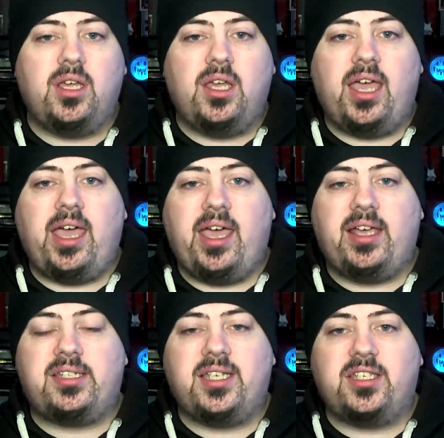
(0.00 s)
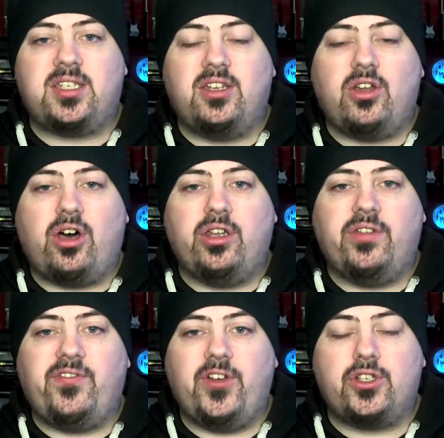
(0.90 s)
assisting on the
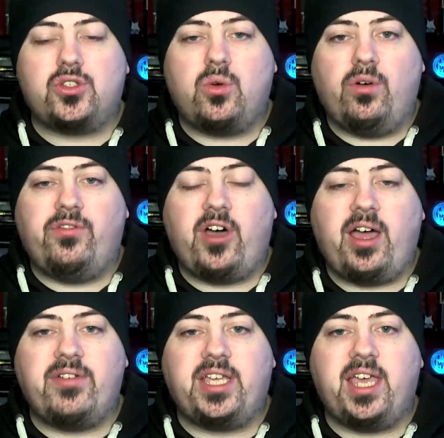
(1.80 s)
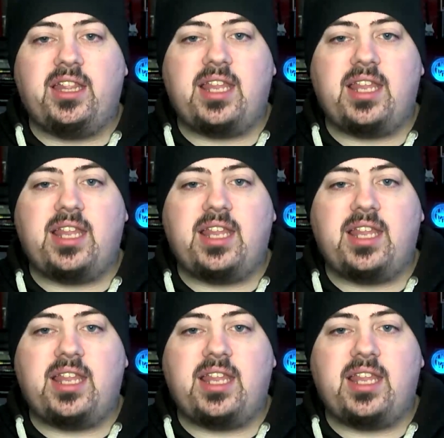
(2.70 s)
first goal for Harry Kane,